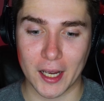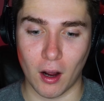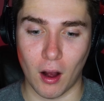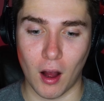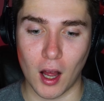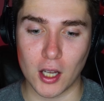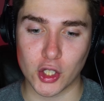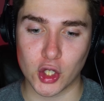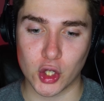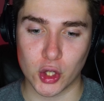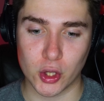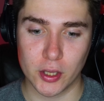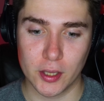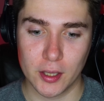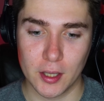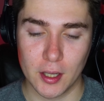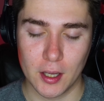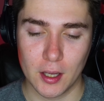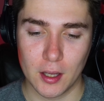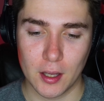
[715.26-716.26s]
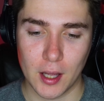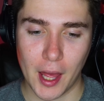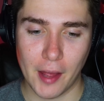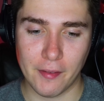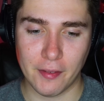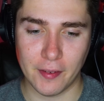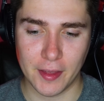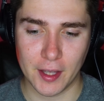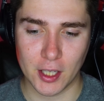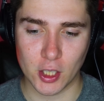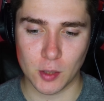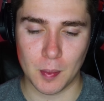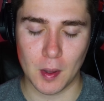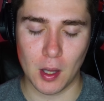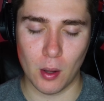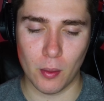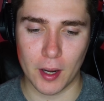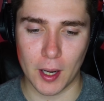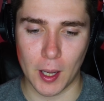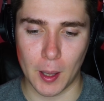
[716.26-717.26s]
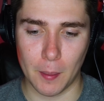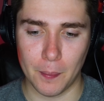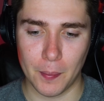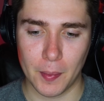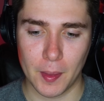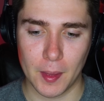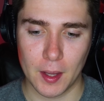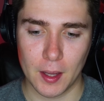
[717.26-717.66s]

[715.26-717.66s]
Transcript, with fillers: gosh. Everything's blowing up.